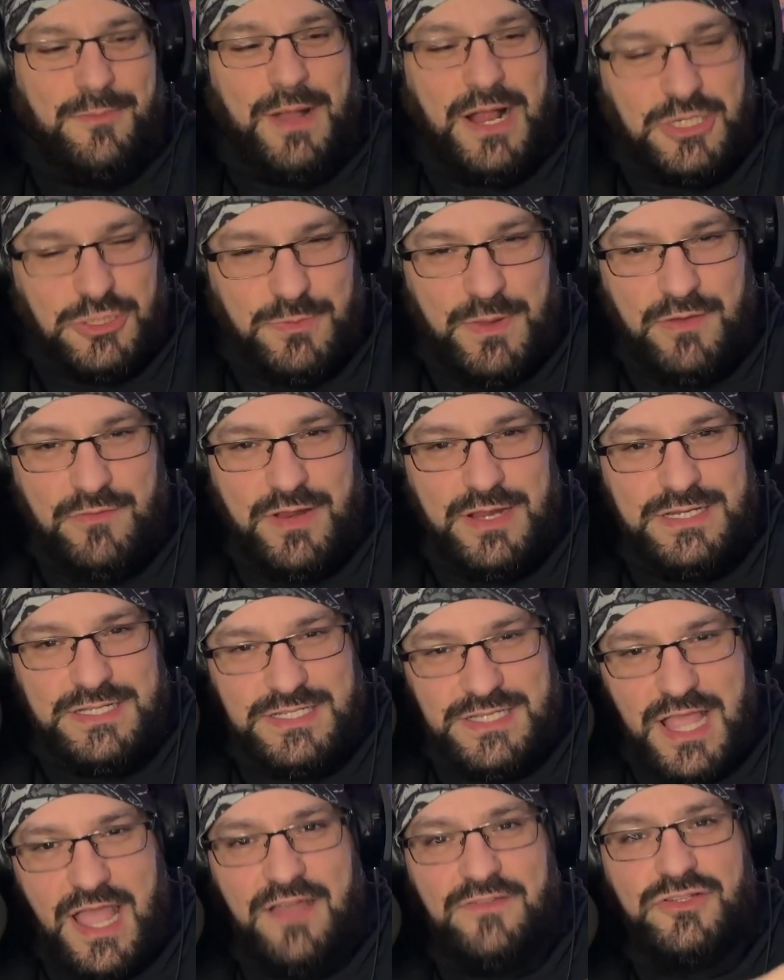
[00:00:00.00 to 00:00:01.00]
Macho Man Randy
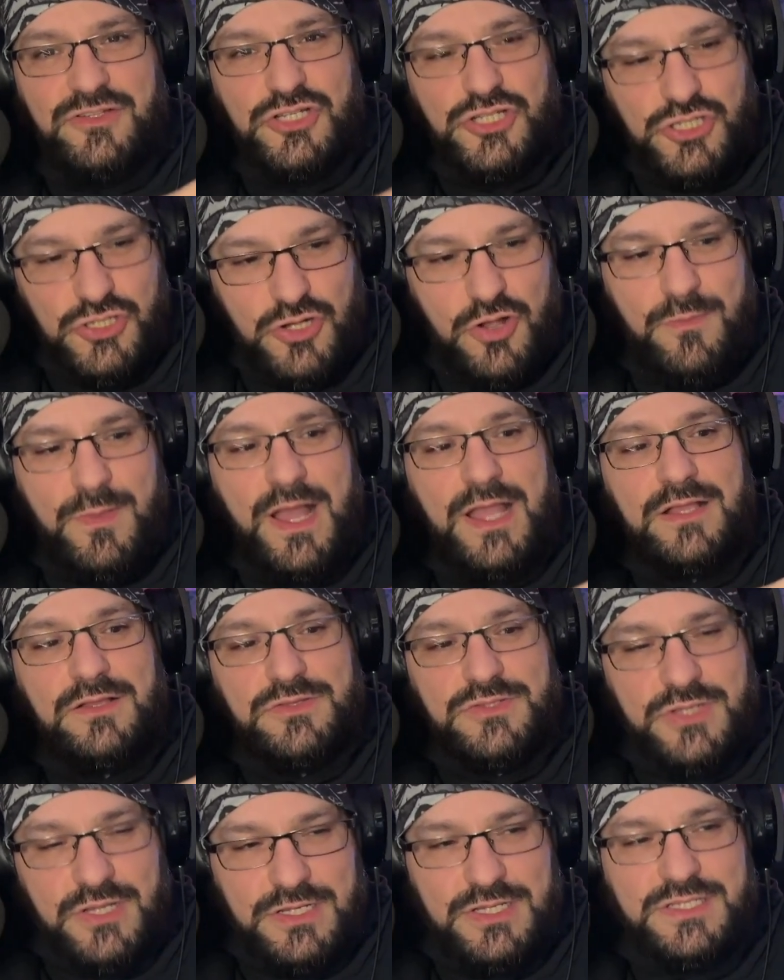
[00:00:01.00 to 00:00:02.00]
Savage, Shawn
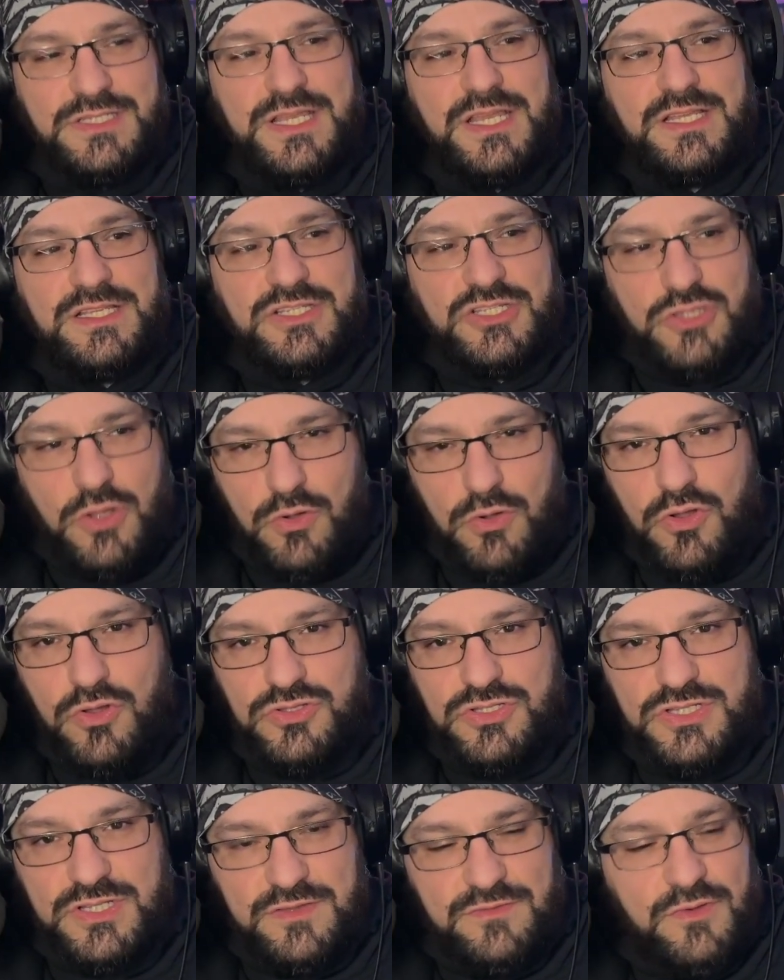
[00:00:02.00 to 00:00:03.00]
Michaels, Undertaker, Stone
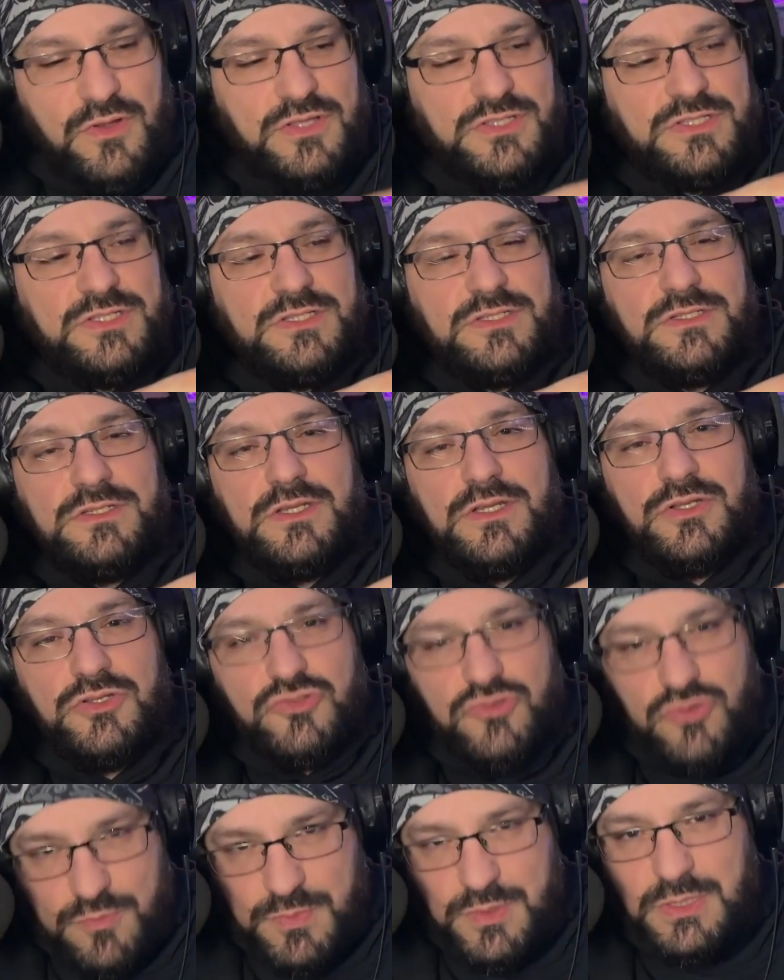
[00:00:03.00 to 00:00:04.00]
Cold Steve Austin,
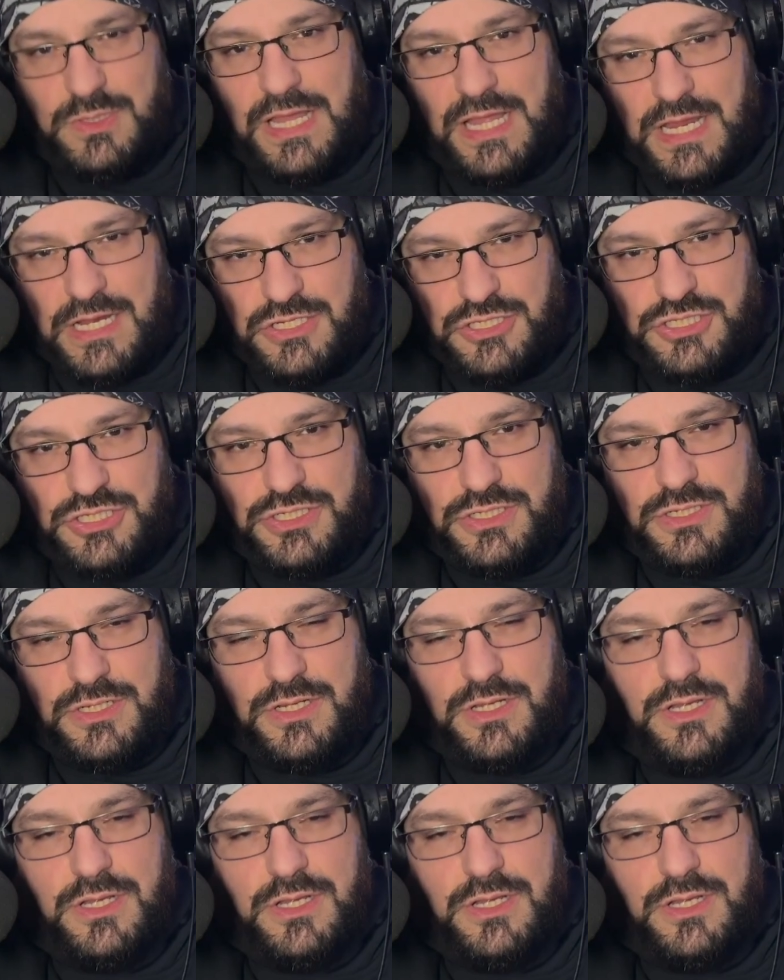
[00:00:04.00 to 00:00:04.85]
Triple H,